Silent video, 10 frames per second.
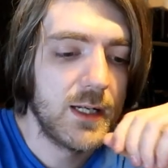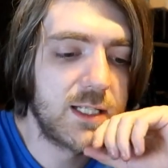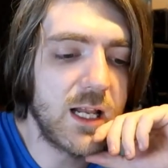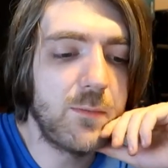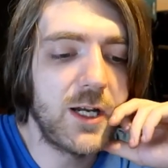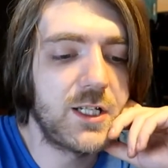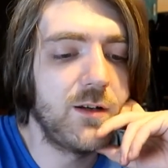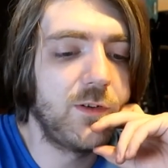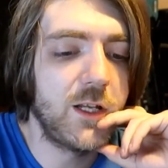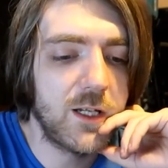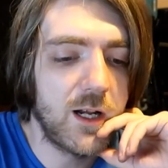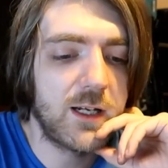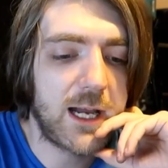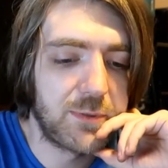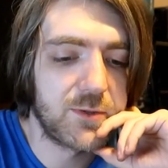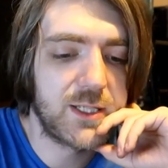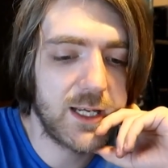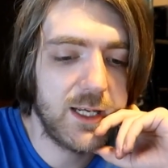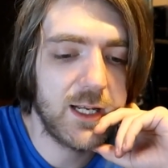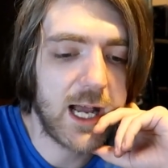In celebration of London, our capital
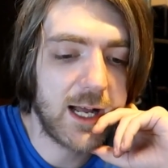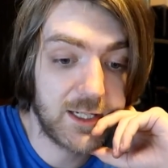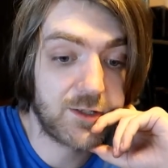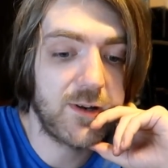city, and its